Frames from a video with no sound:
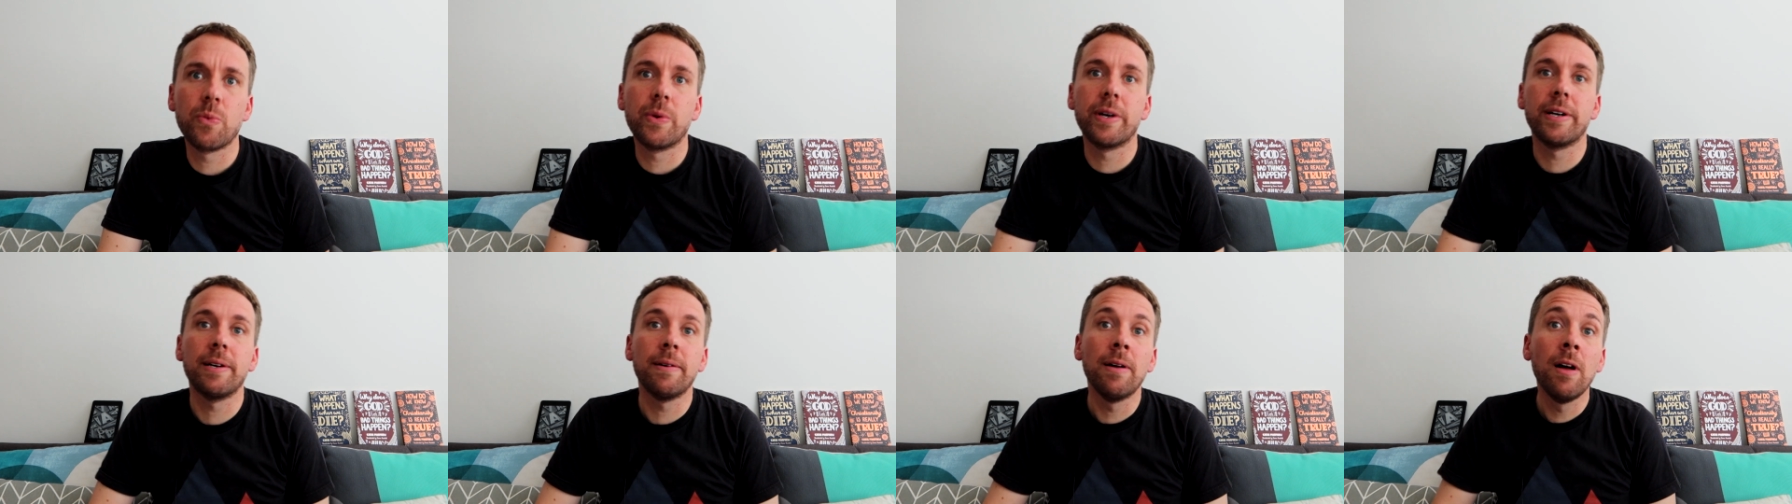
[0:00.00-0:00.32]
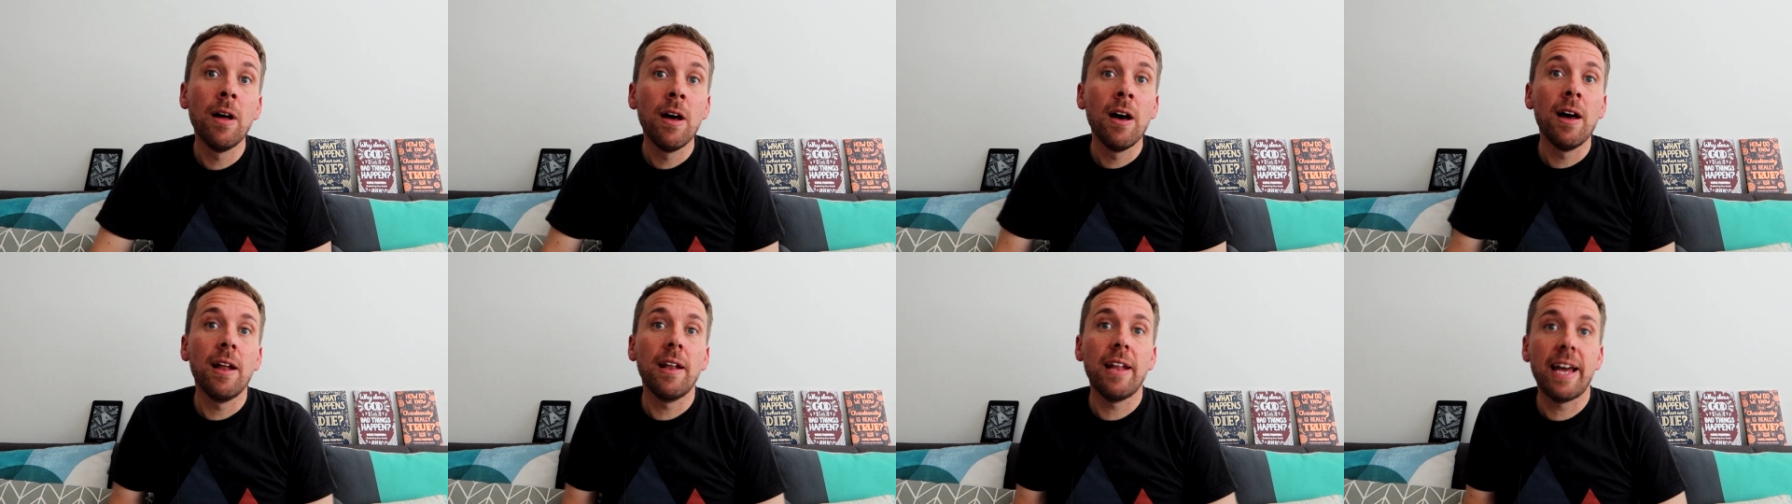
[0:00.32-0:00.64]
Well,
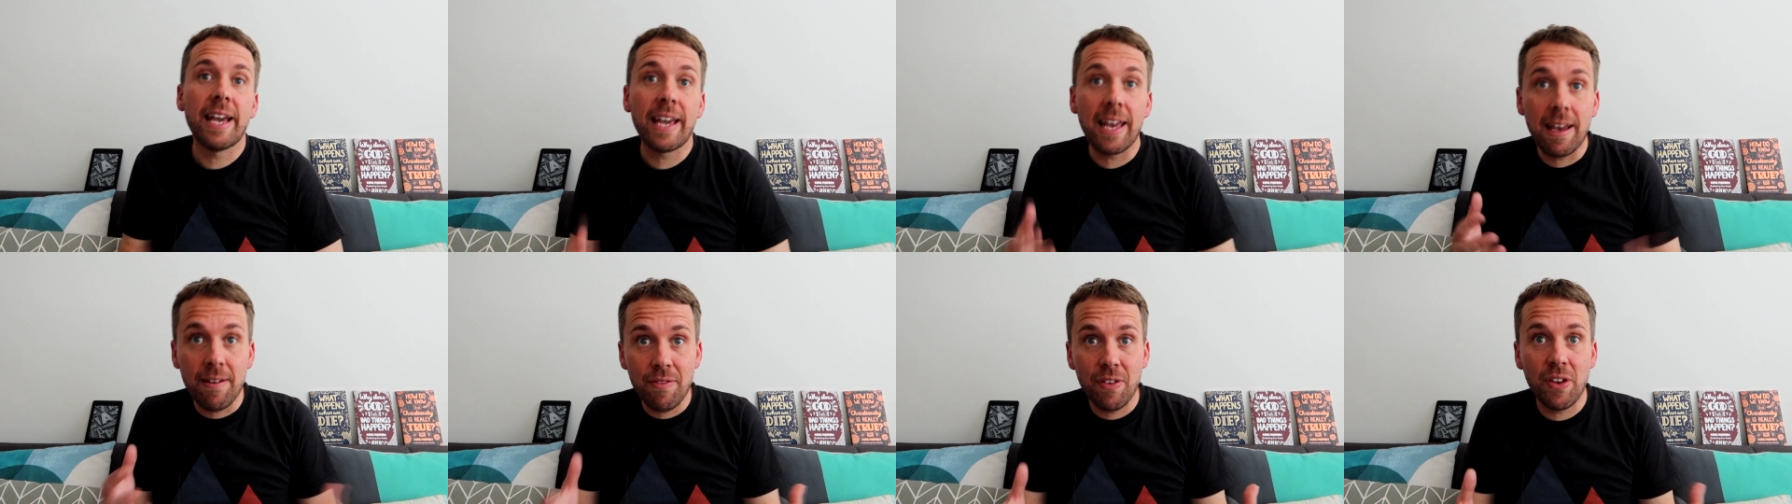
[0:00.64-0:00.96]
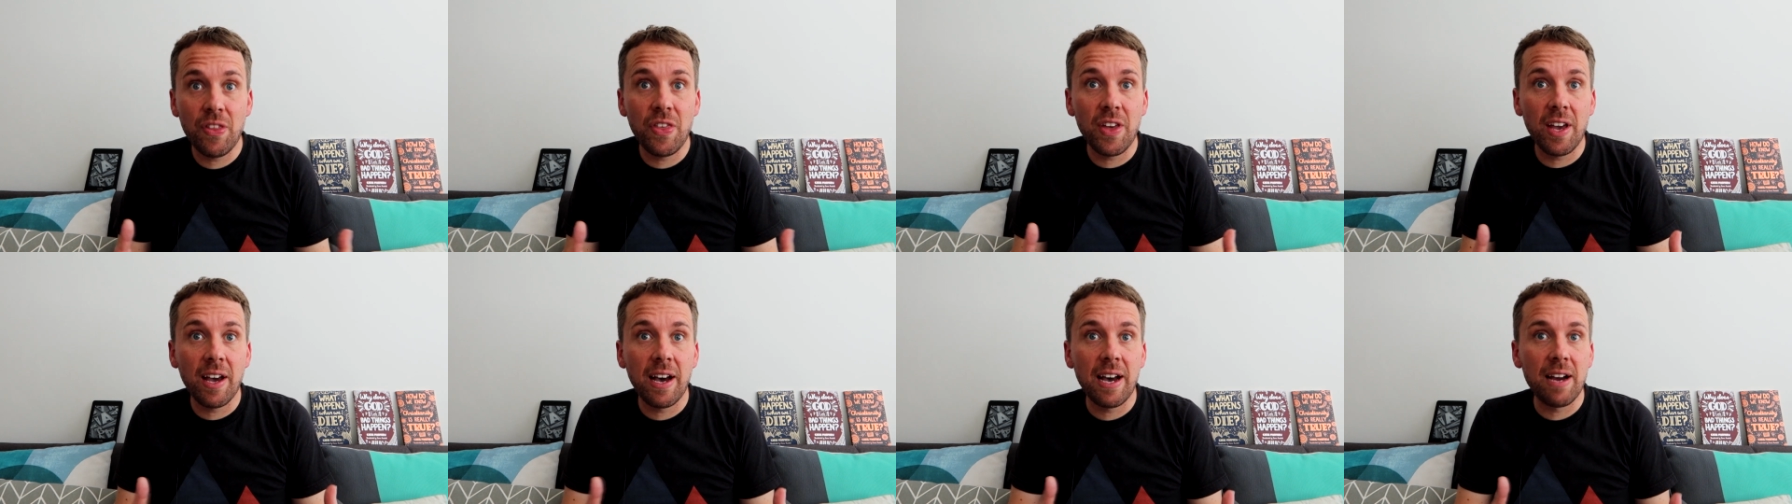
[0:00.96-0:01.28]
like
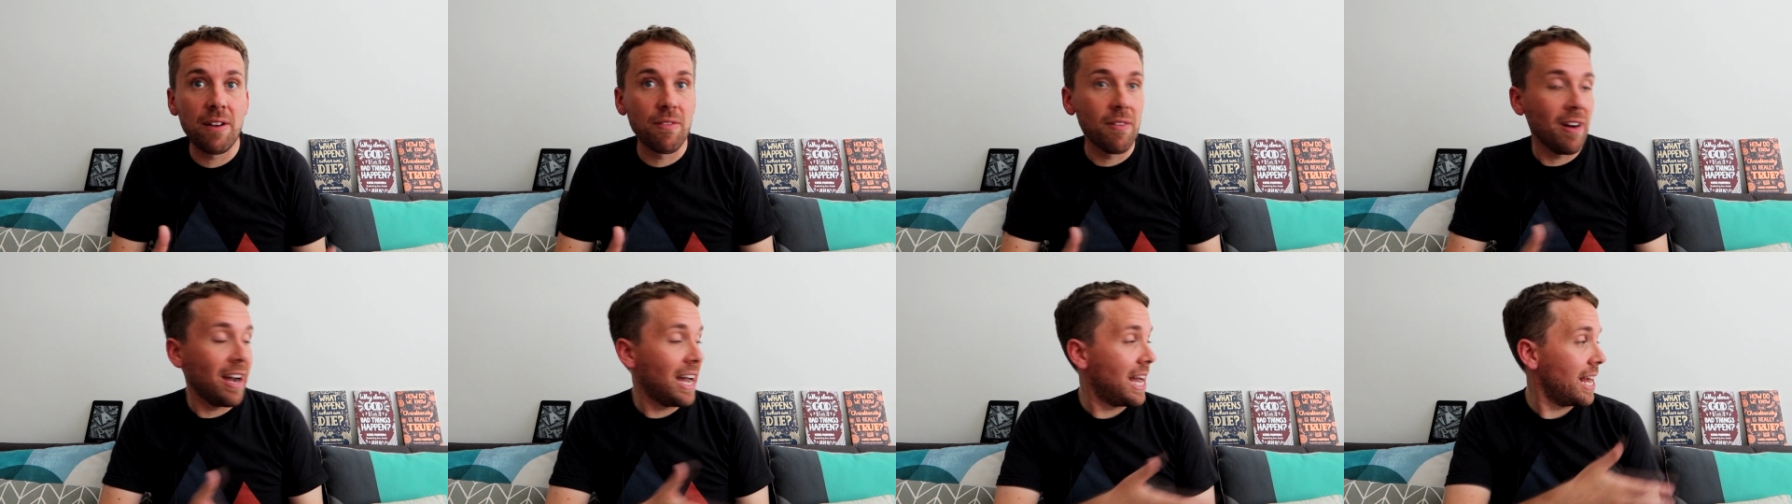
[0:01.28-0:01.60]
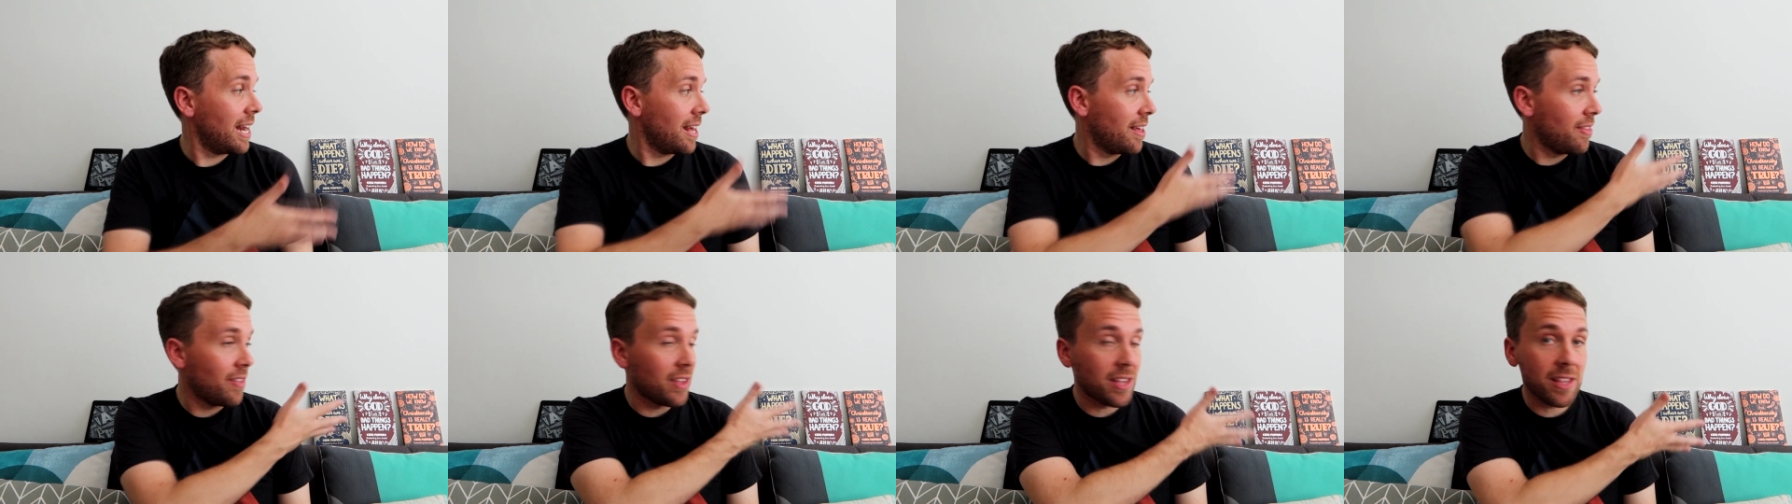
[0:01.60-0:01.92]
everything I write
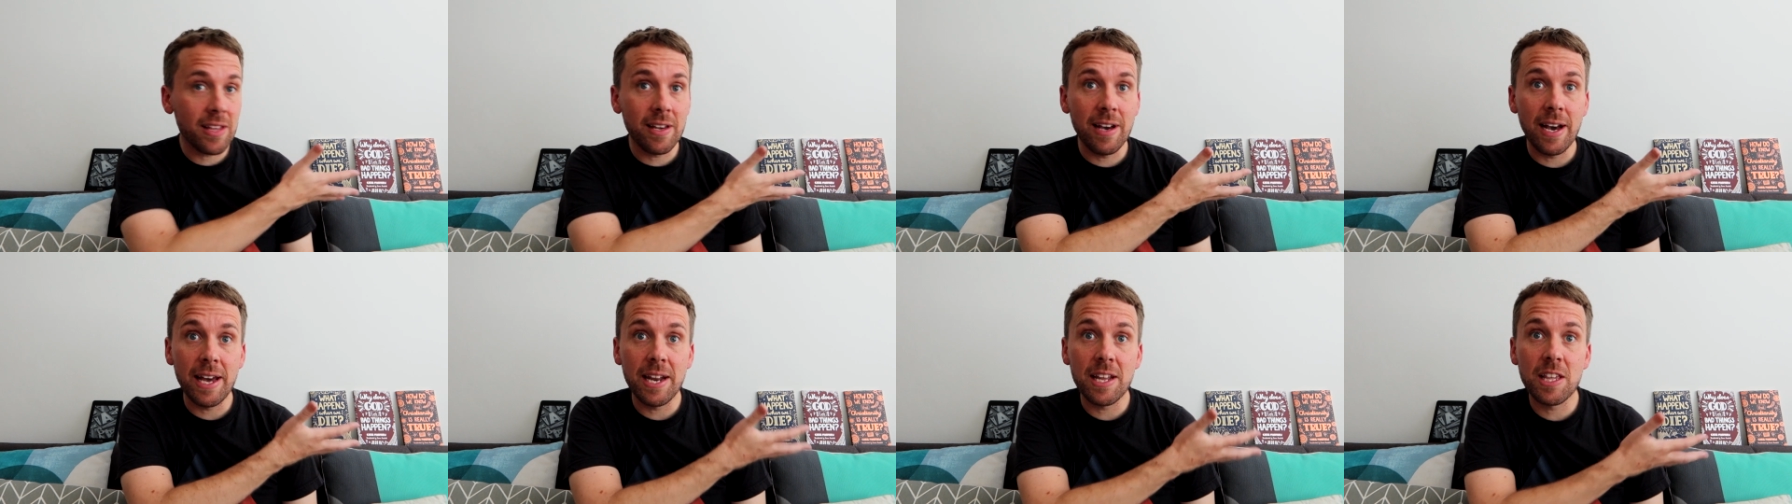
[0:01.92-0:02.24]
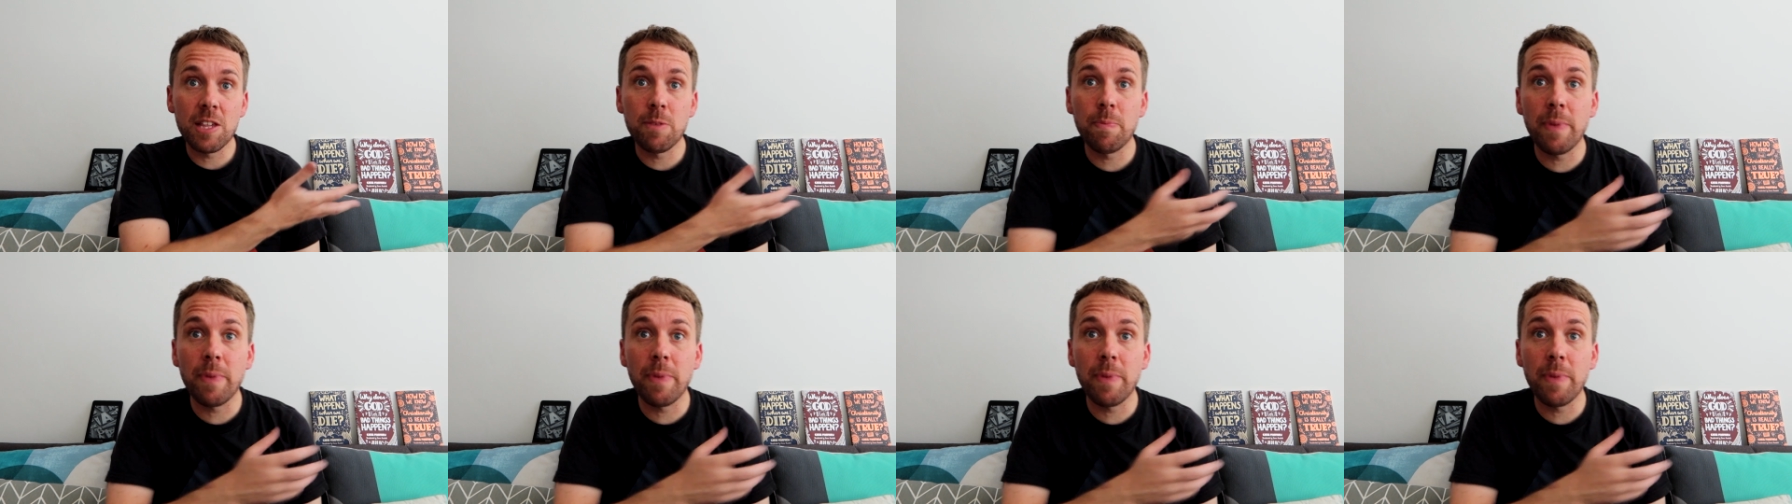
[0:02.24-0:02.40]
in this kind of